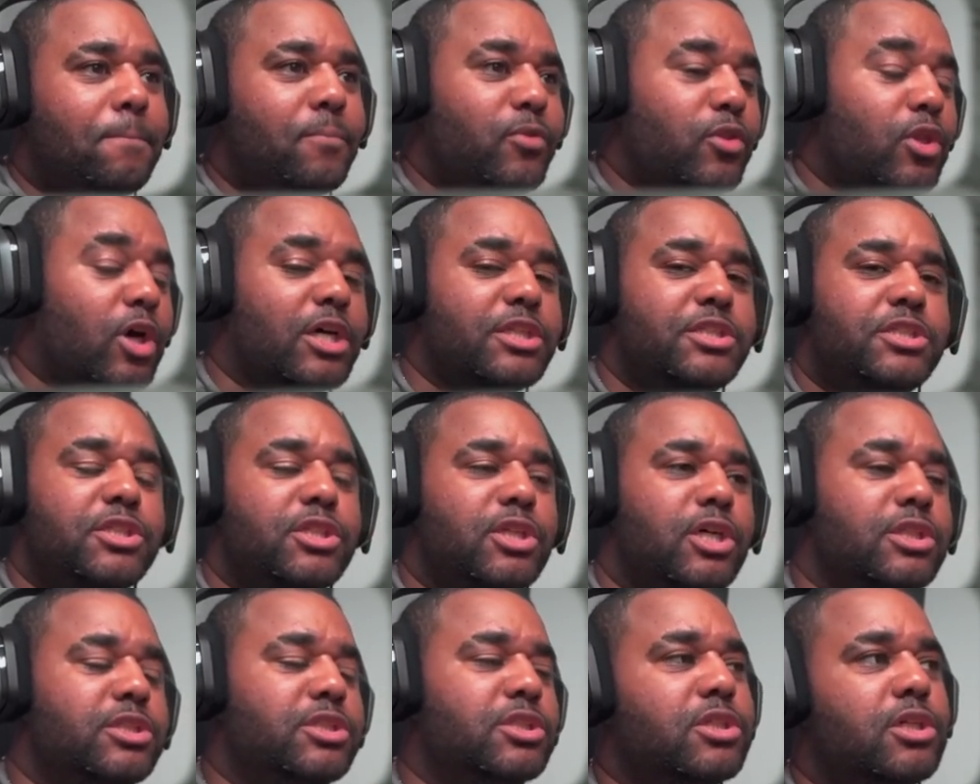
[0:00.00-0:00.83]

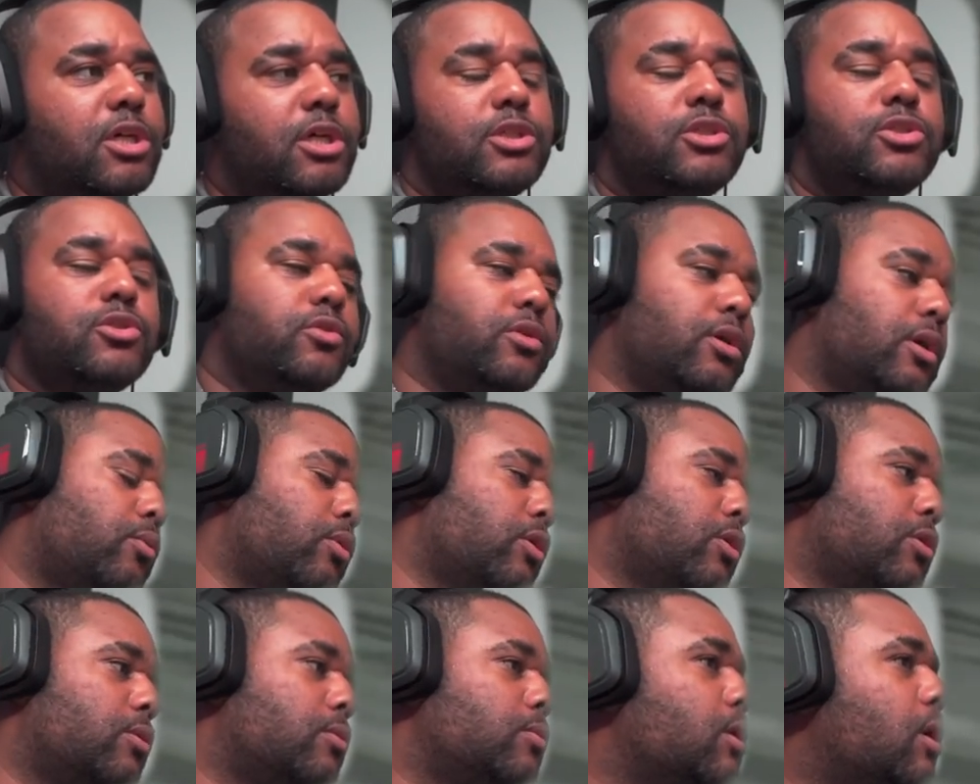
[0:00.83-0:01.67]
1999, sorry,
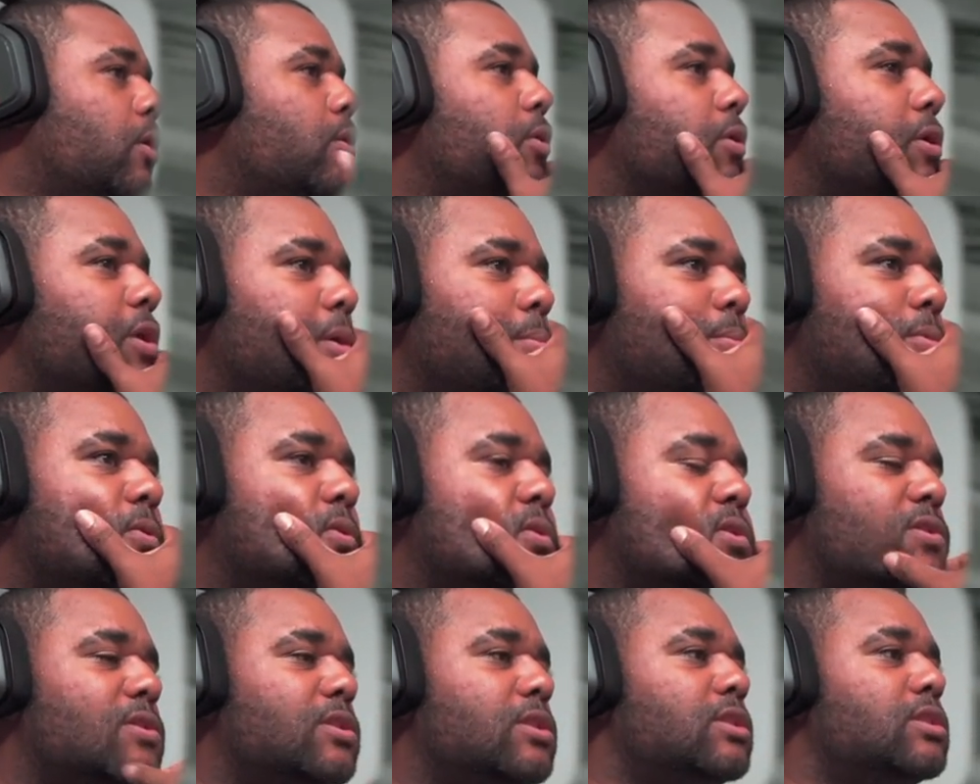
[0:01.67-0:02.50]
I won't keep
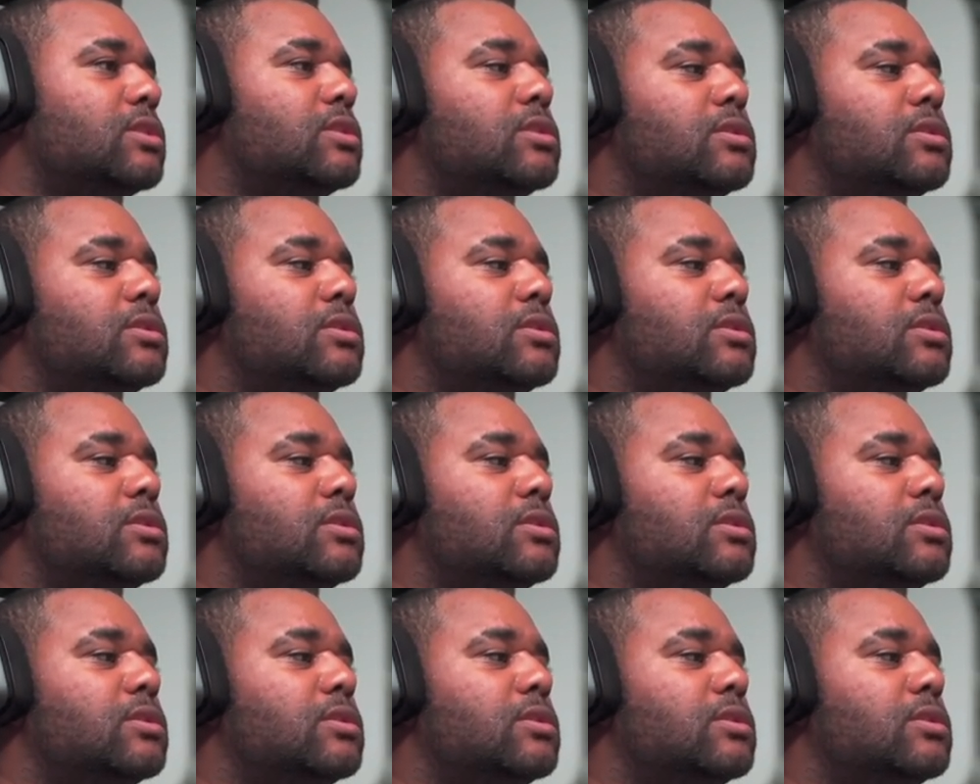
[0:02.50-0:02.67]
pausing.